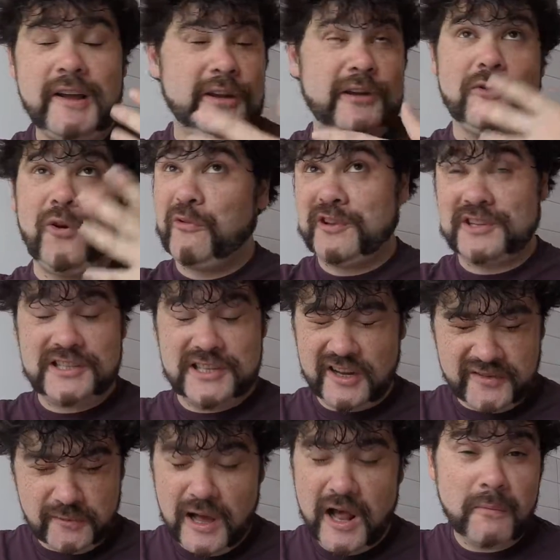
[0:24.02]
Gloriously
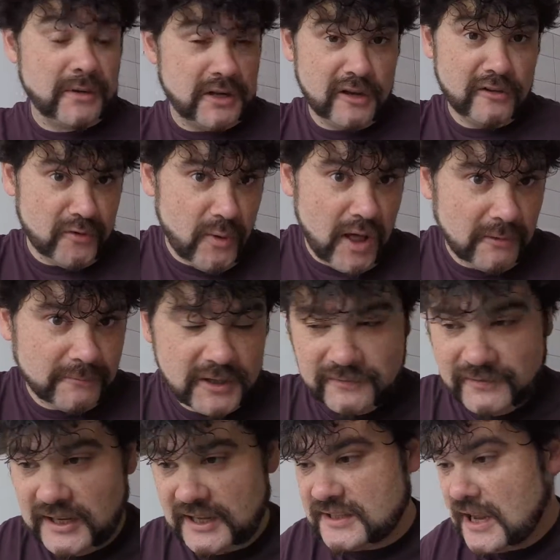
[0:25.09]
overwhelmed, but overwhelmed
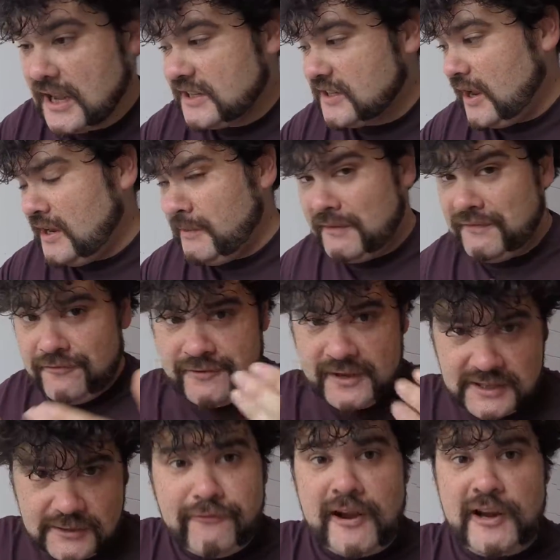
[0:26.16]
nonetheless. So anyway,
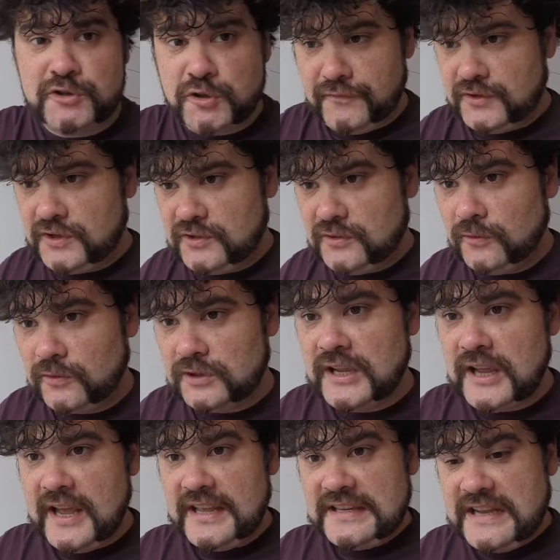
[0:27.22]
this Fresh Off the Stalls
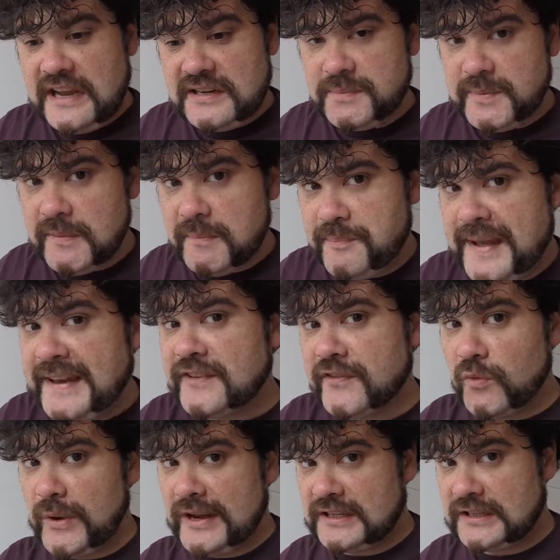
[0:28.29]
is going to be a bit of
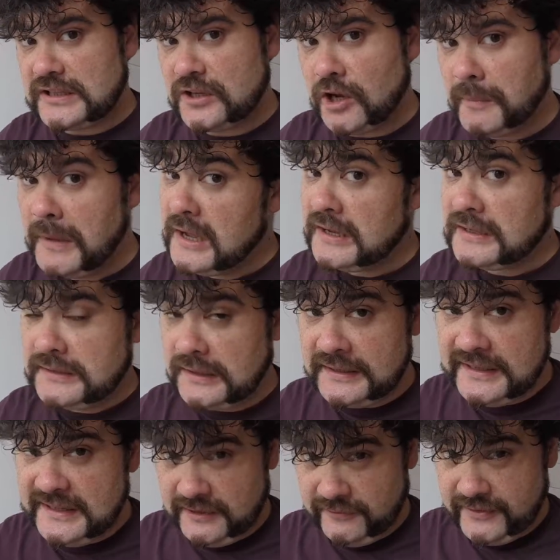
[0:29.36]
a whistle stop, because I
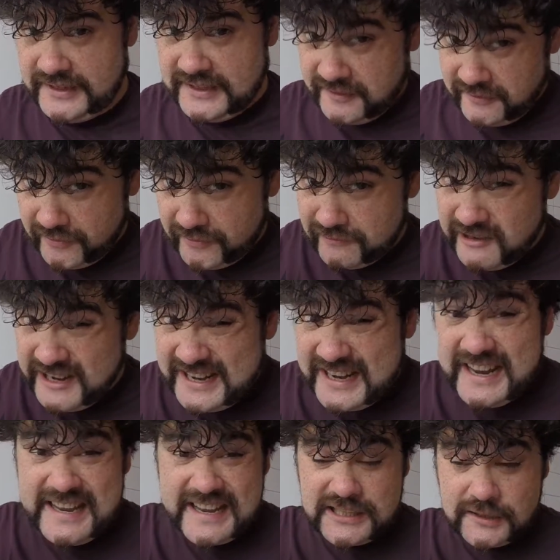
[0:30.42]
need to fit in
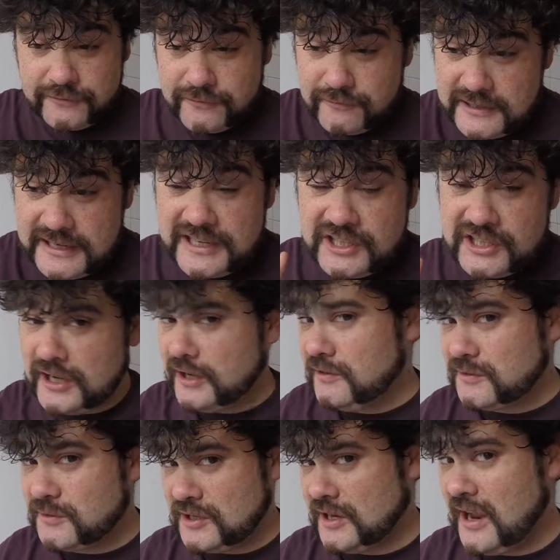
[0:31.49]
three
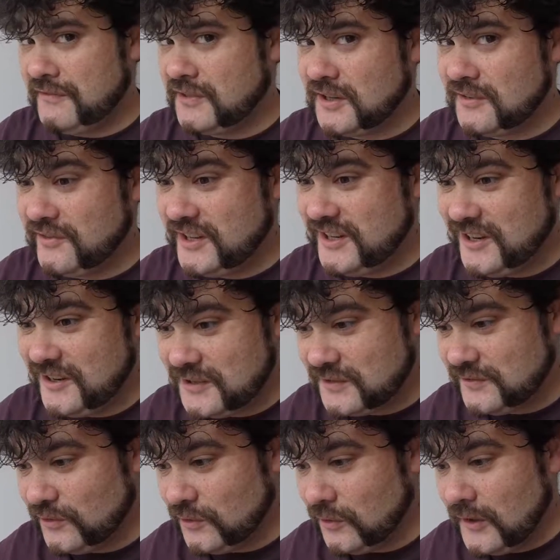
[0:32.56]
shows, which I haven't done
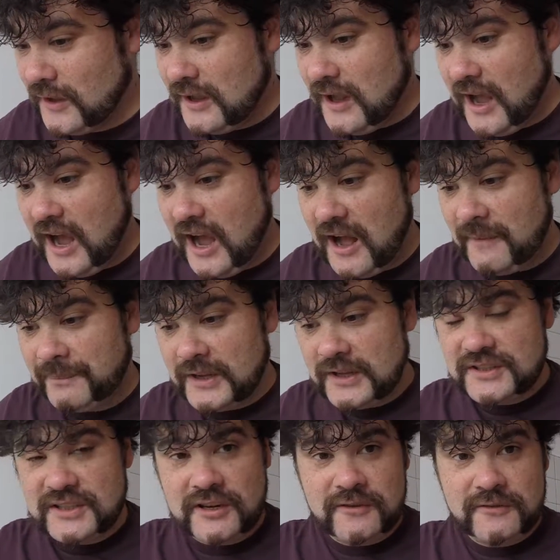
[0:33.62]
videos for.
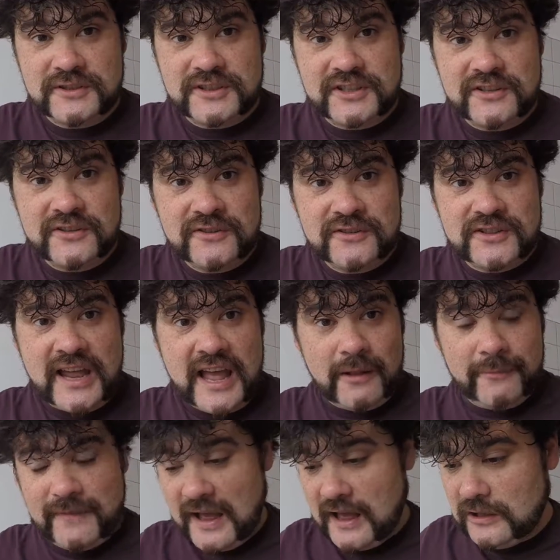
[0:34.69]
So to
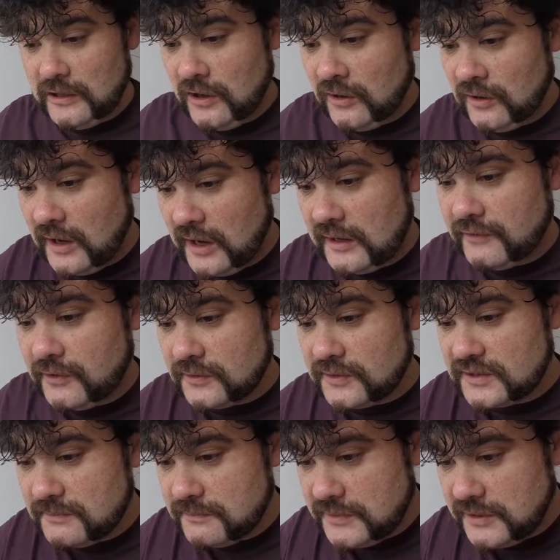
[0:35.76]
help that along, I've
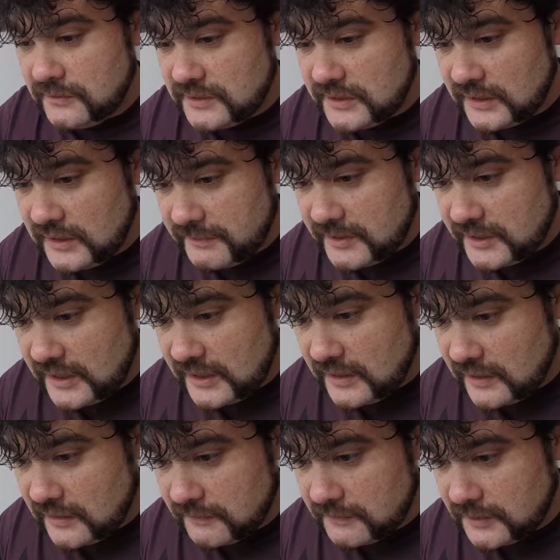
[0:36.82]
got some music. Let me get
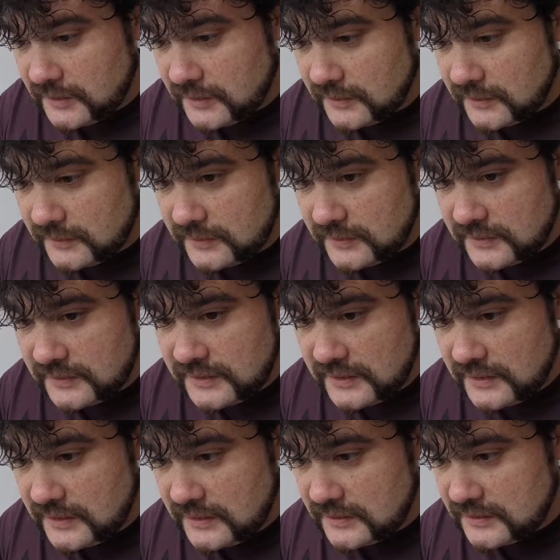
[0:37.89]
that, let's
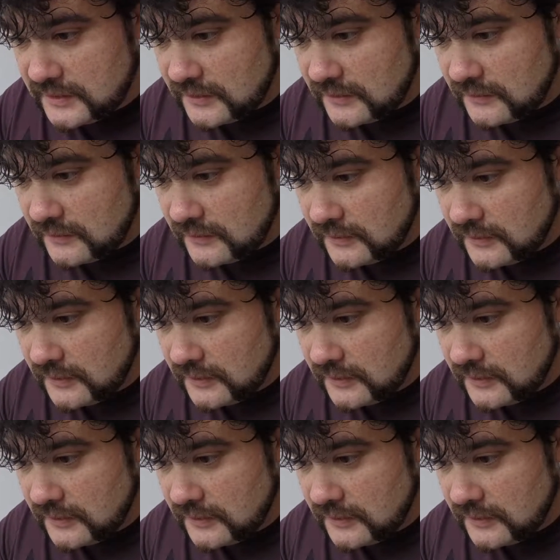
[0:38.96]
see, so...